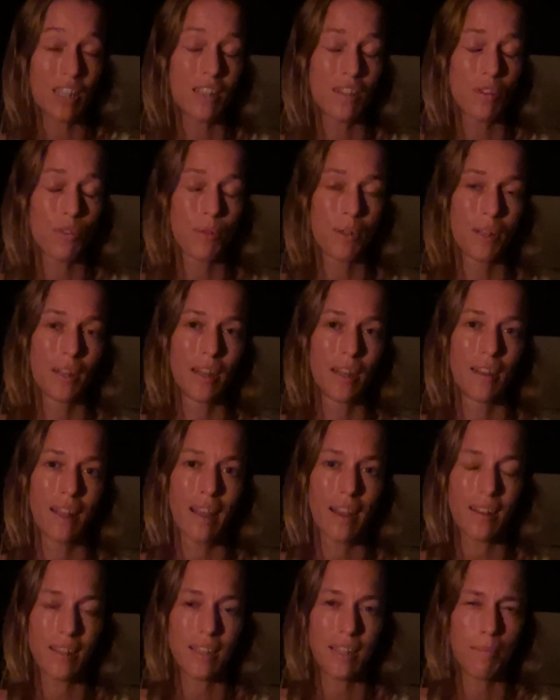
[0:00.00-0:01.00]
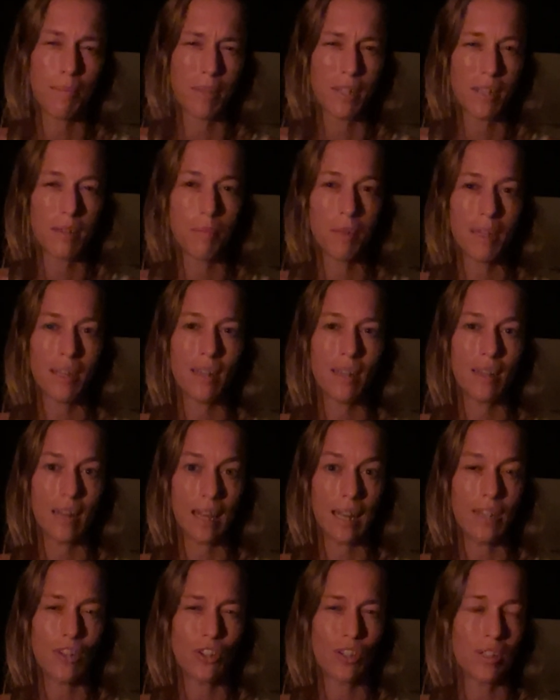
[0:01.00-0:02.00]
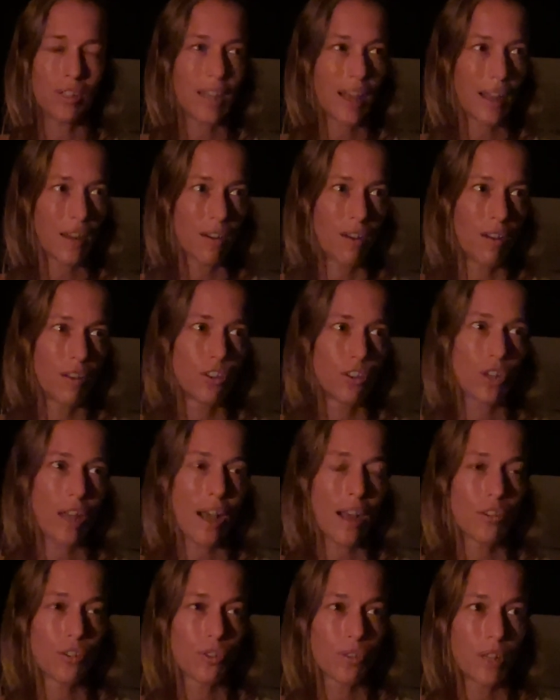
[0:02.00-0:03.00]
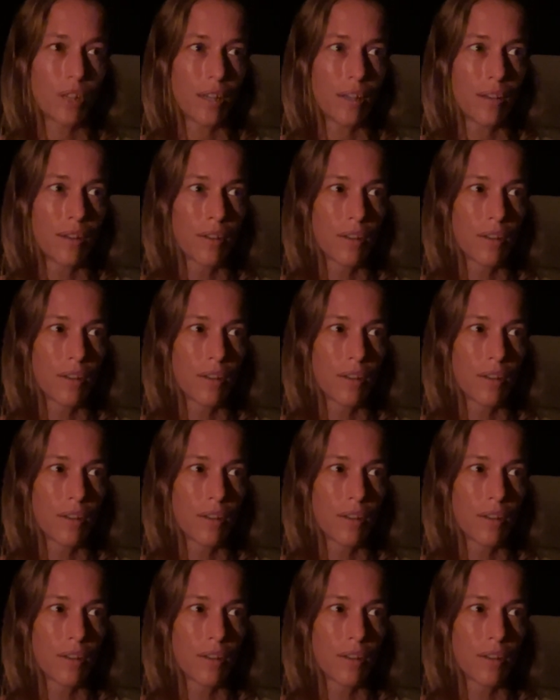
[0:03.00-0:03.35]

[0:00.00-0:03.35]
It's really like, seems to be an ancient technology actually.